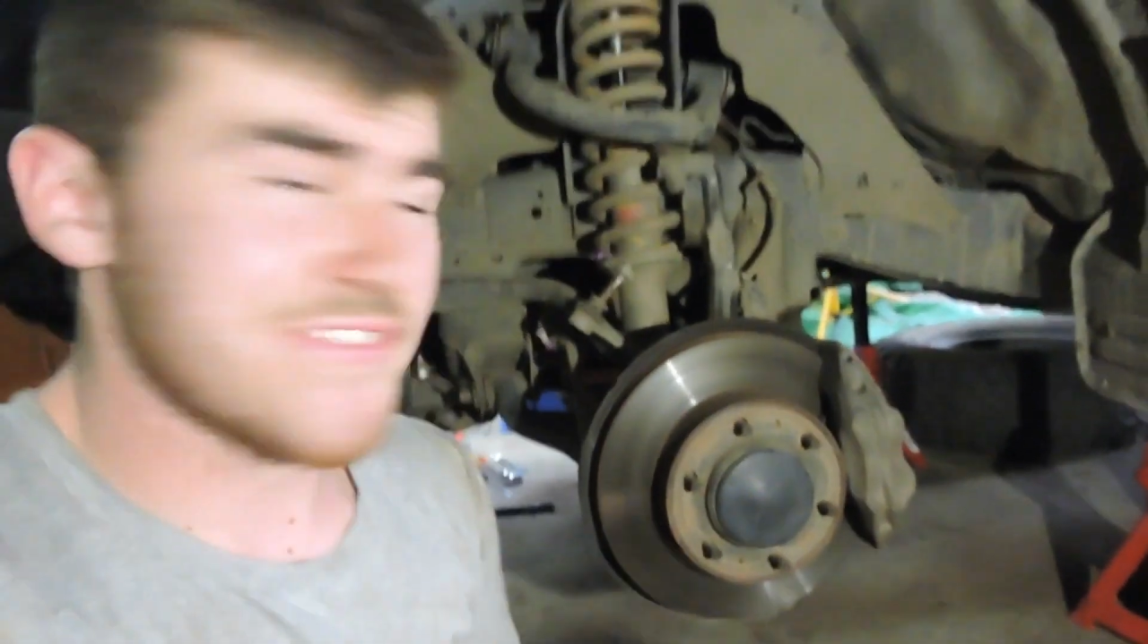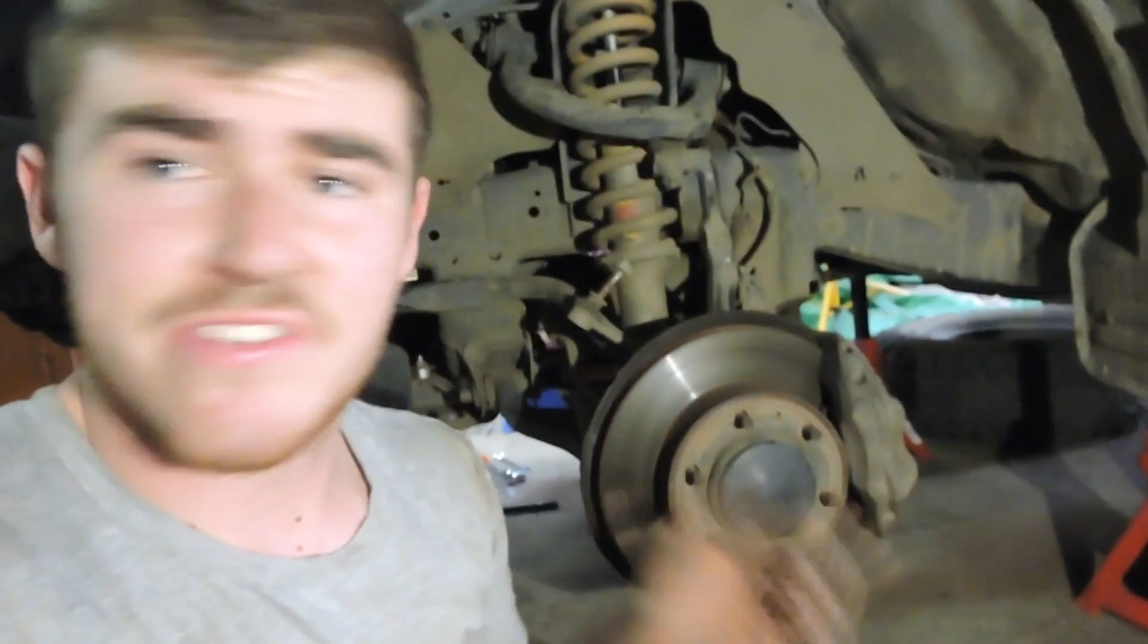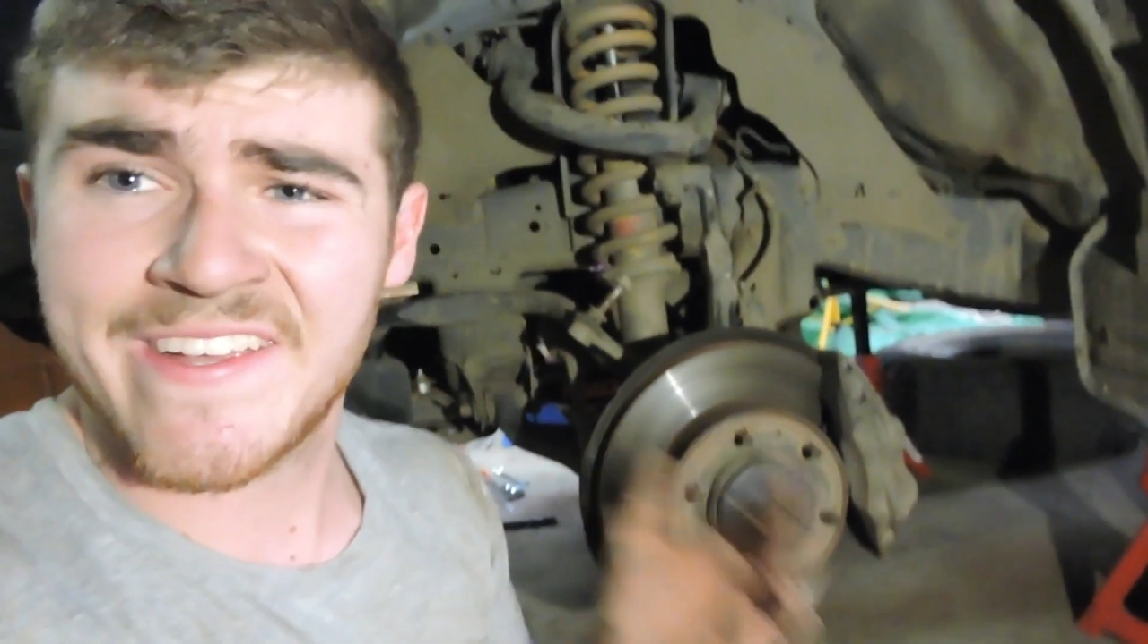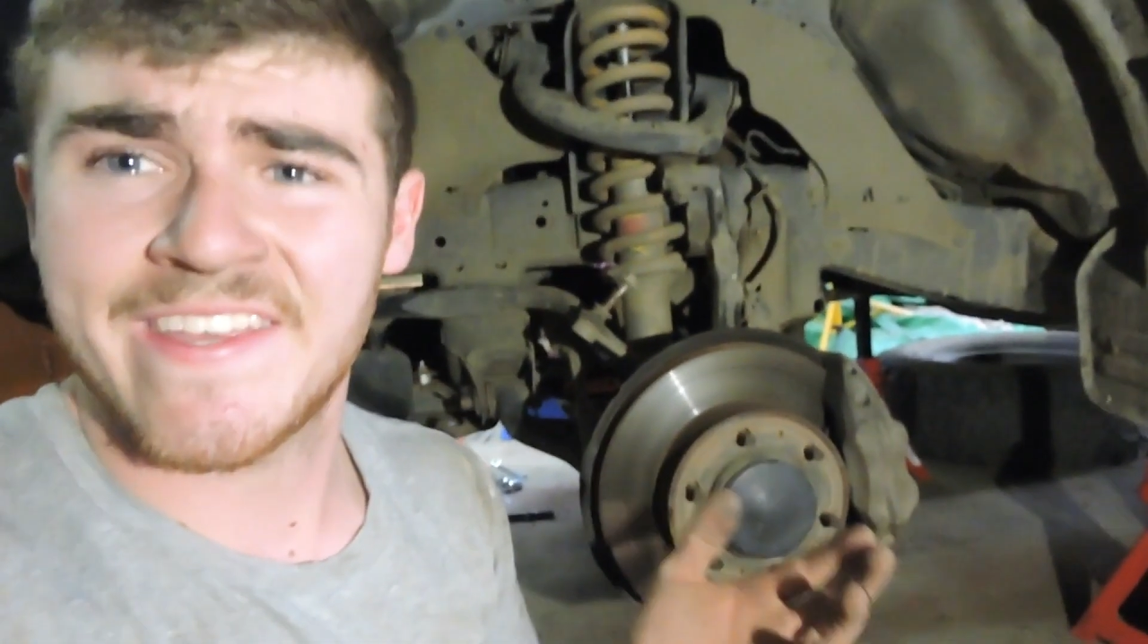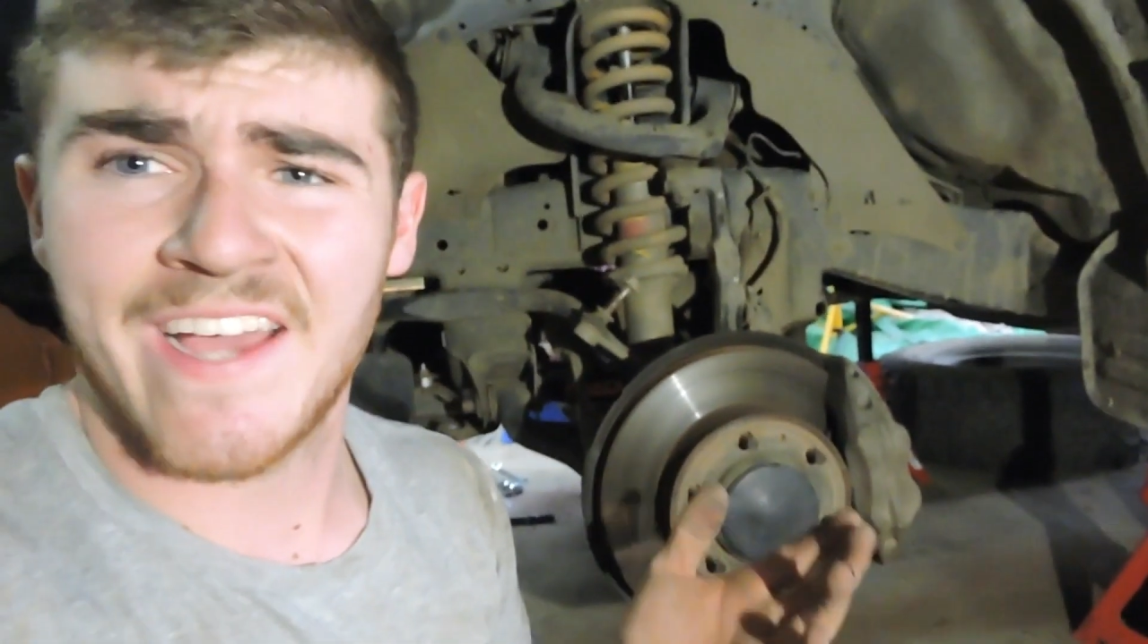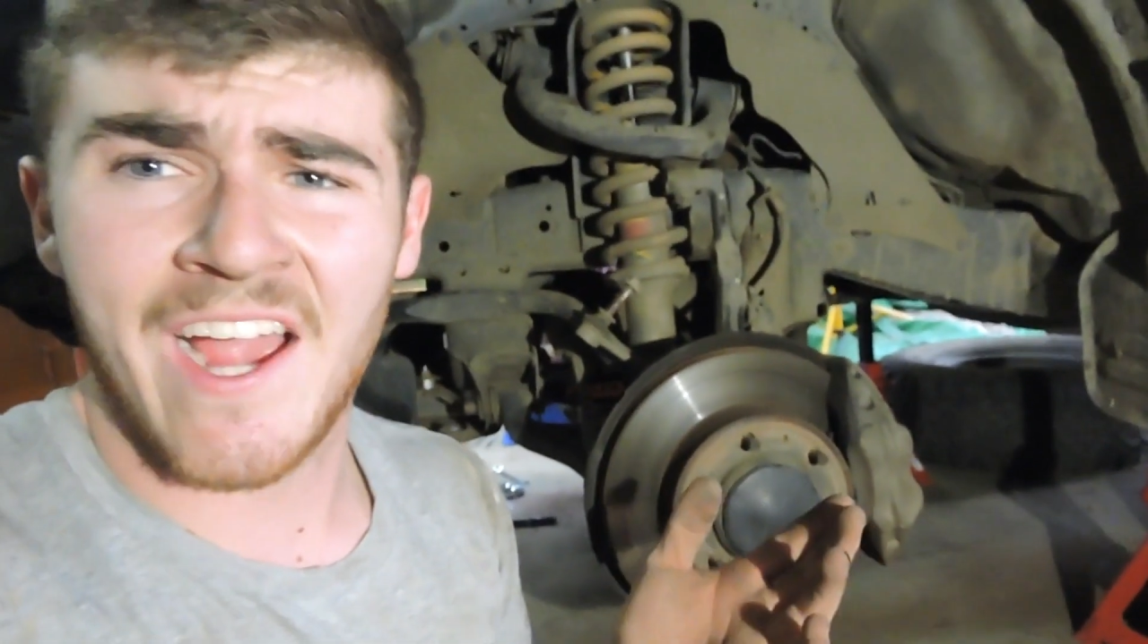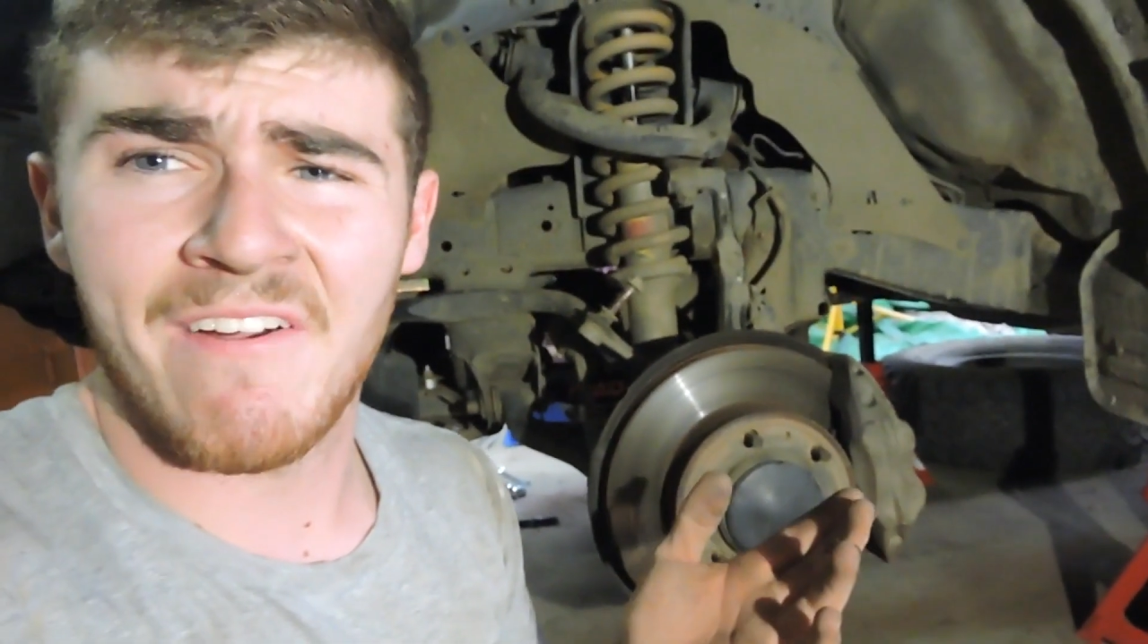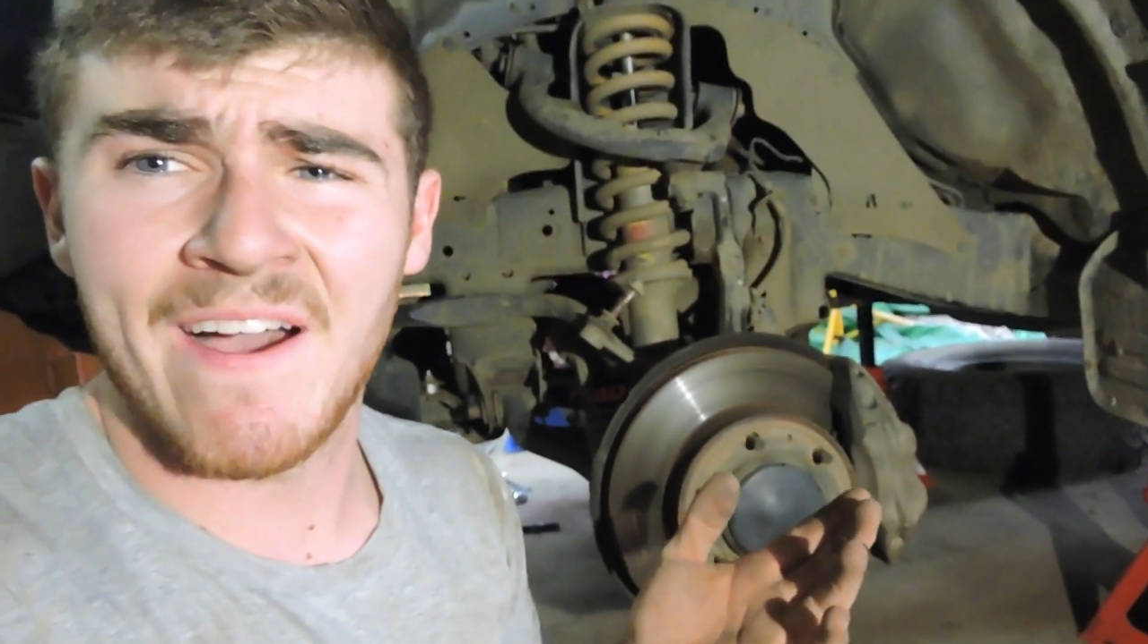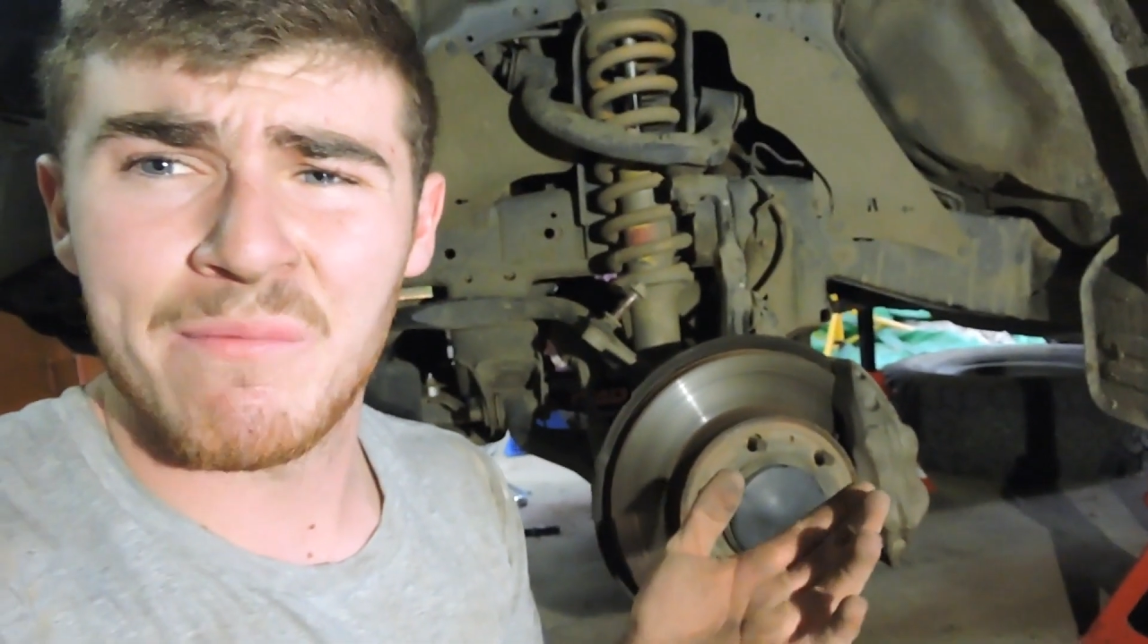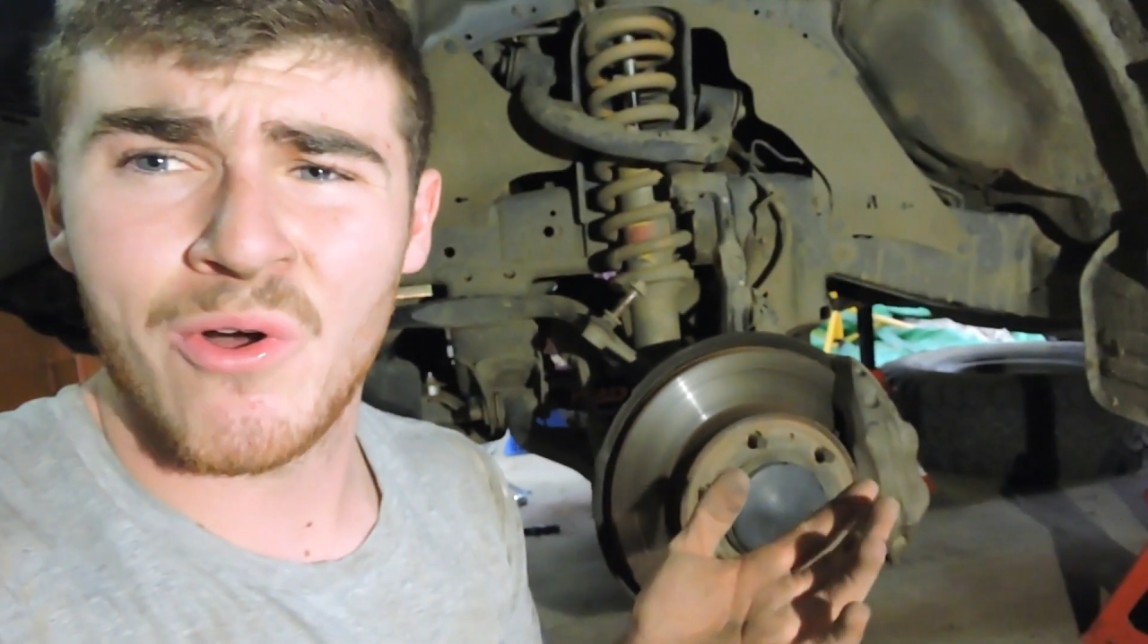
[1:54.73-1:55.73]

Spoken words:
jack your car up